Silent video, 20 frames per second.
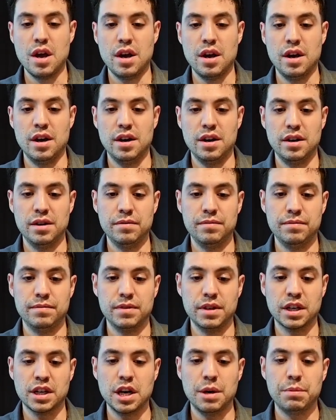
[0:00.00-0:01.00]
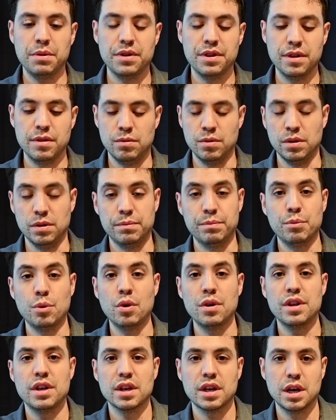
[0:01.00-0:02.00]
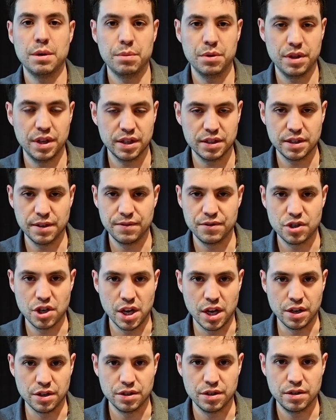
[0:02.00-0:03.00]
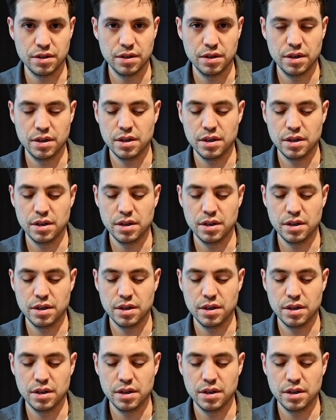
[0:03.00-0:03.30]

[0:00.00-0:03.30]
than a couple things have changed.